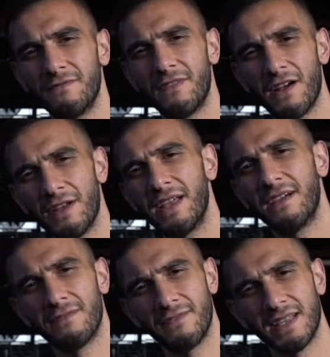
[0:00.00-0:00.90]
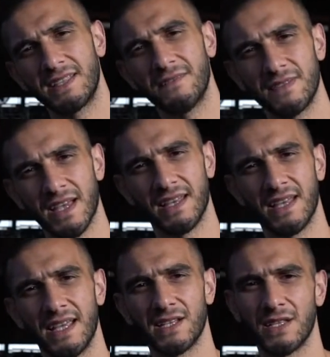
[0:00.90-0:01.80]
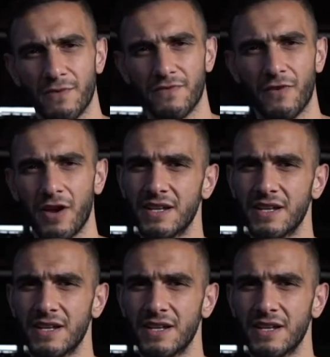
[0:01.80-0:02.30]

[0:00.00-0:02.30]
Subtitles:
very effective techniques to provide